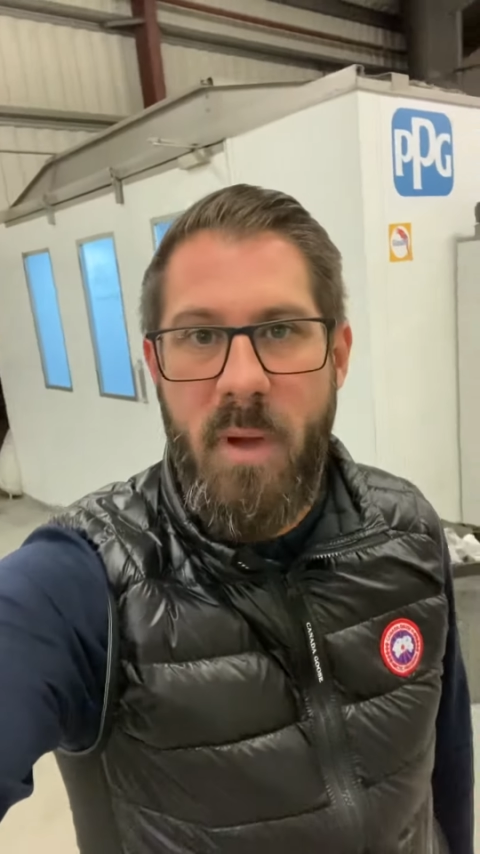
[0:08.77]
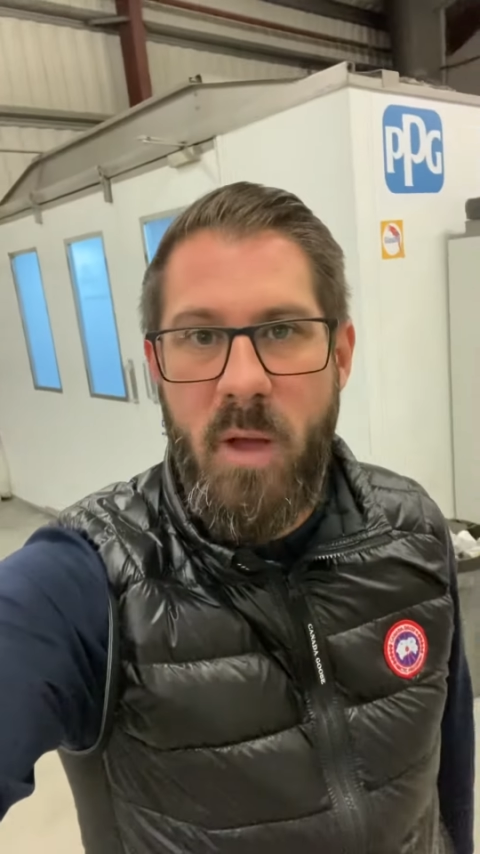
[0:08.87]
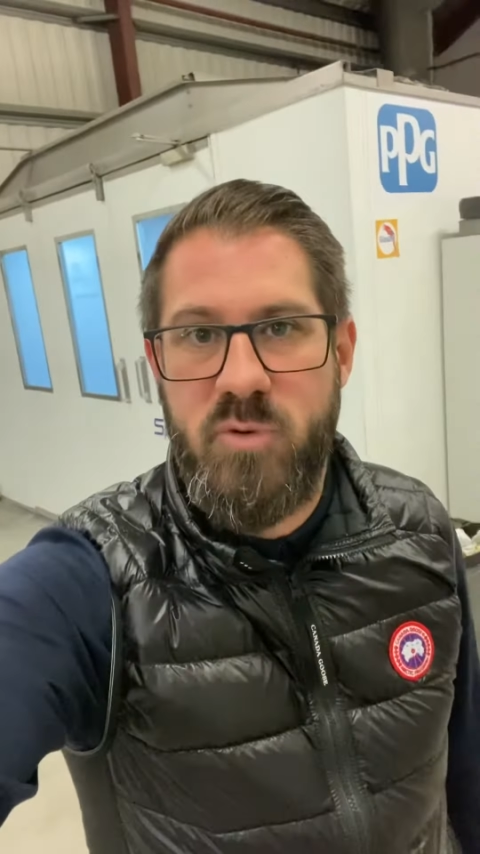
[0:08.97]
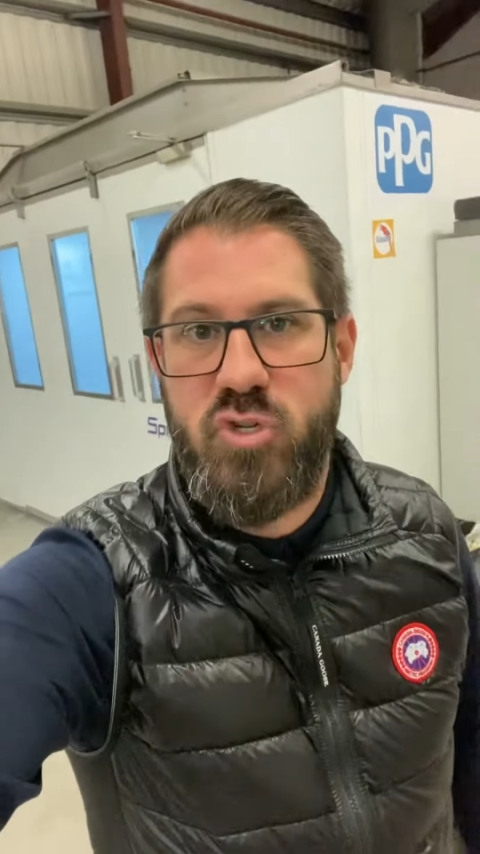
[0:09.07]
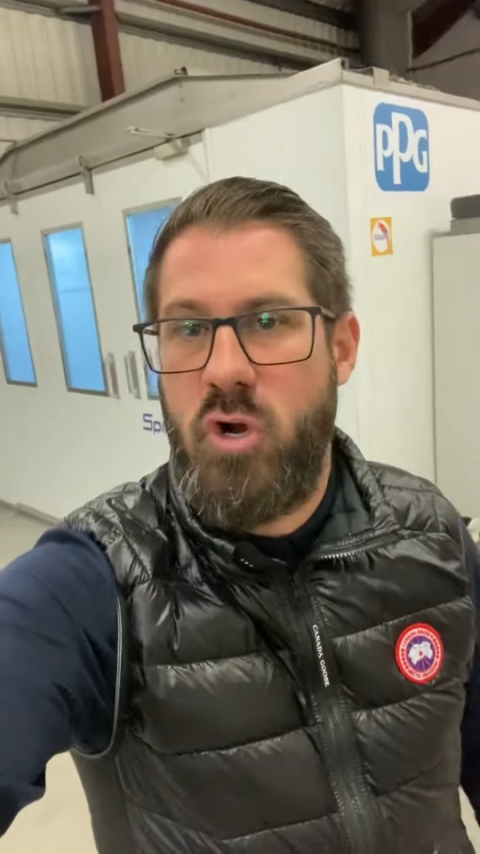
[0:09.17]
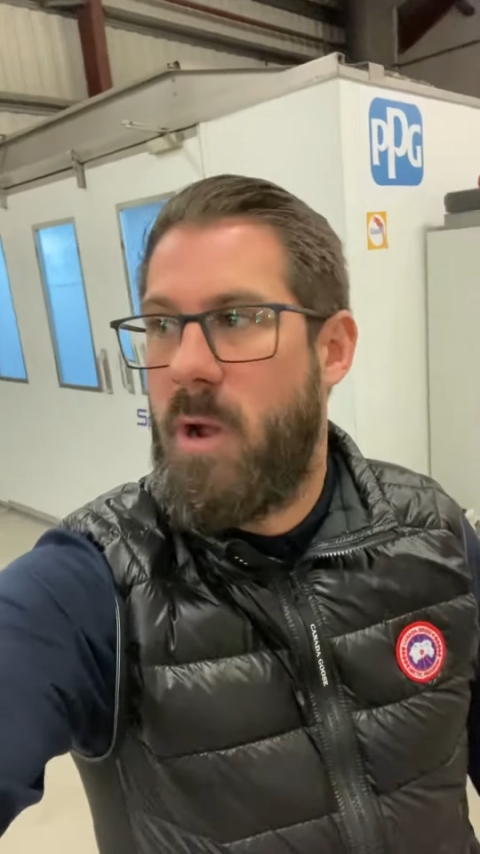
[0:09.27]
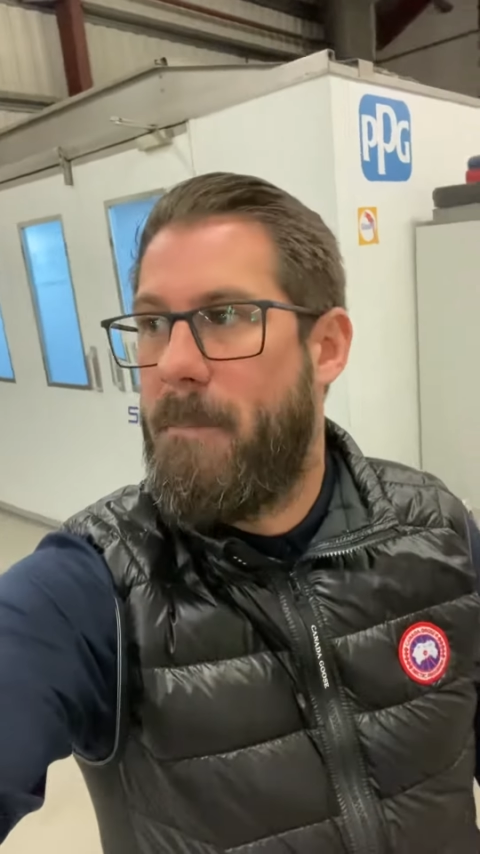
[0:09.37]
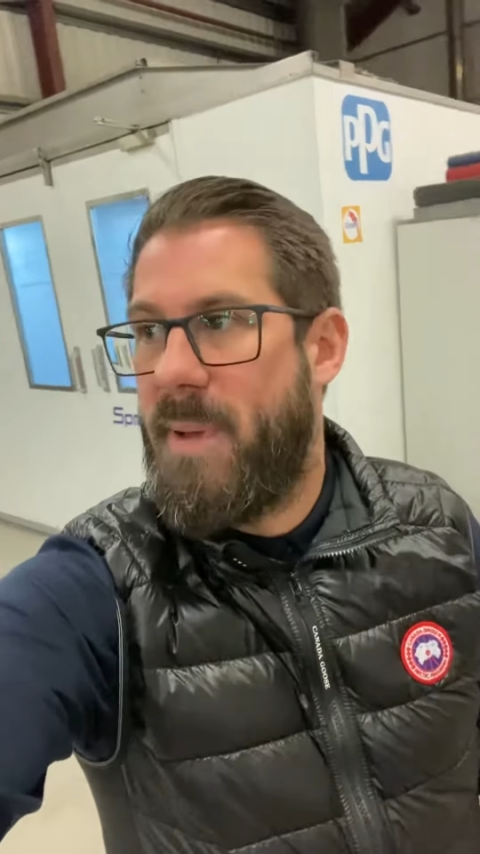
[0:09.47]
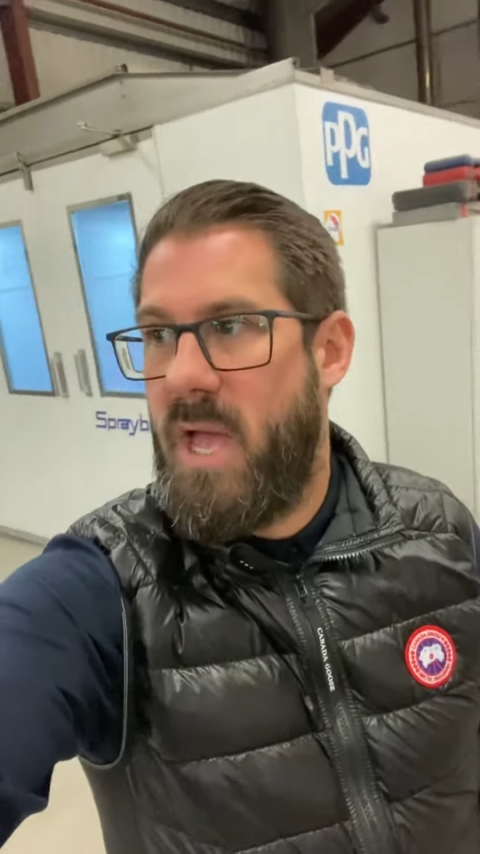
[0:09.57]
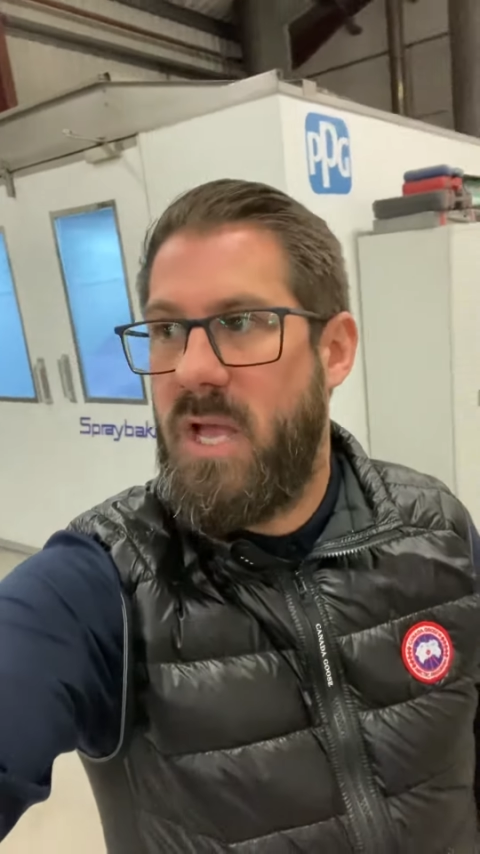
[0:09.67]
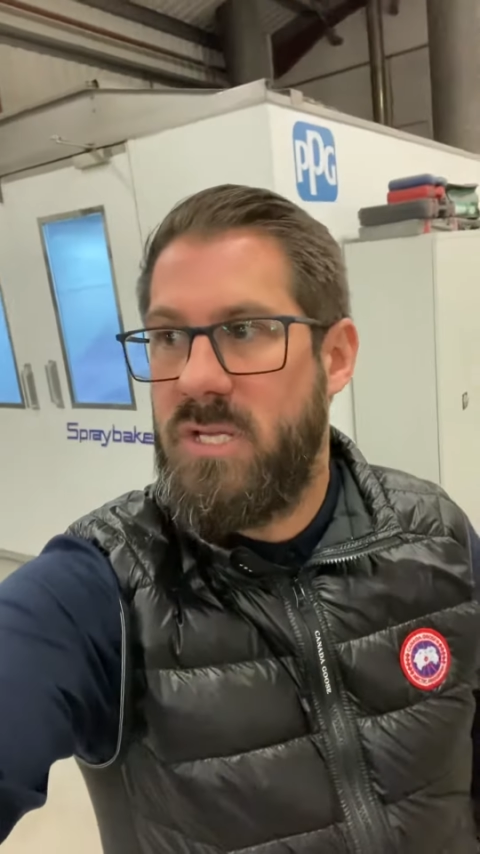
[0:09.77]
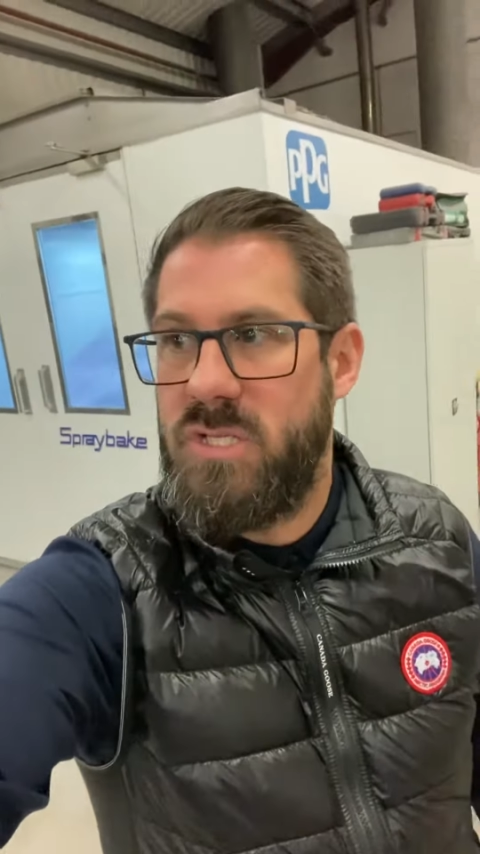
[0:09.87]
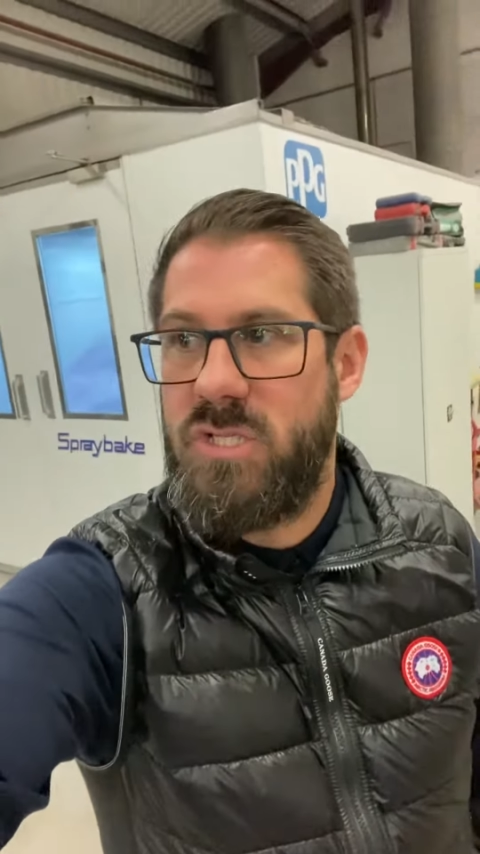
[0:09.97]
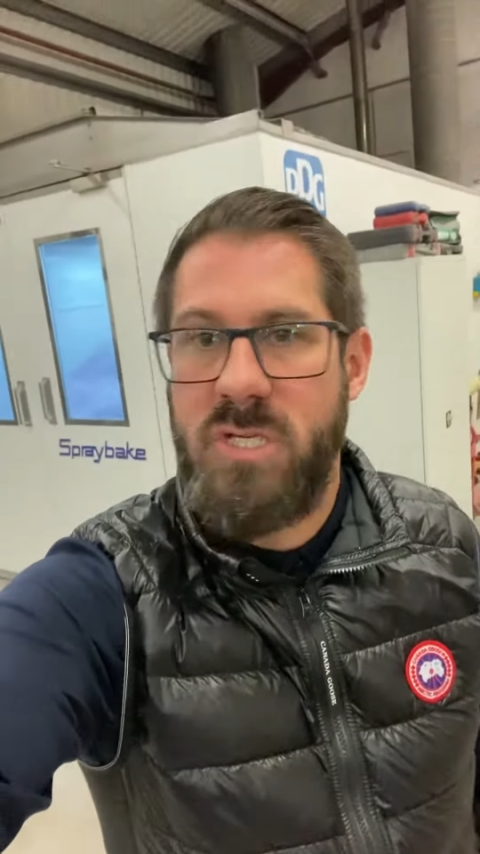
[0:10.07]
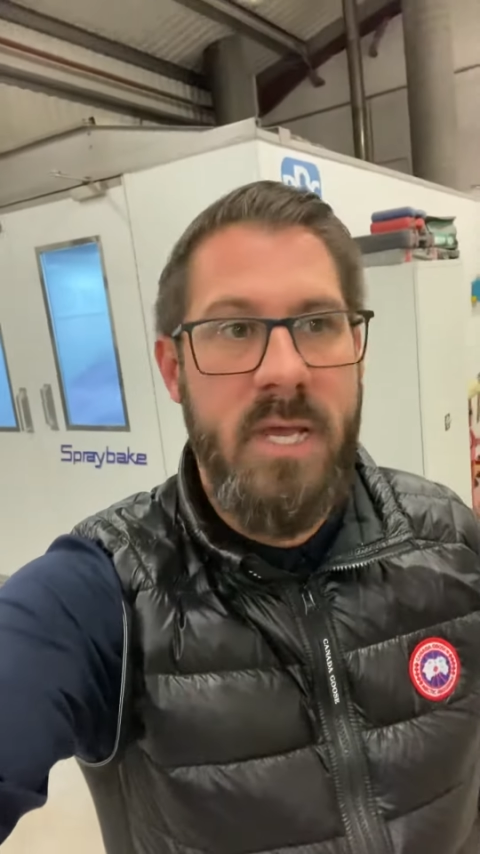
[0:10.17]
Armstrong and
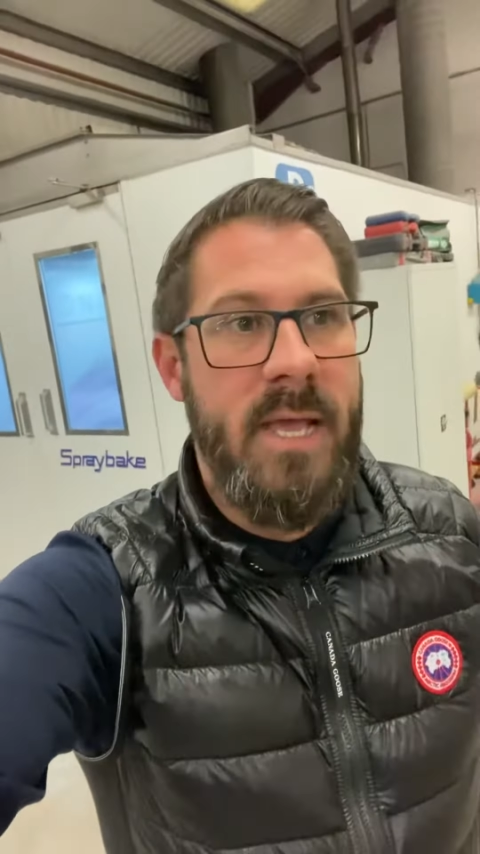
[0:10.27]
Burns.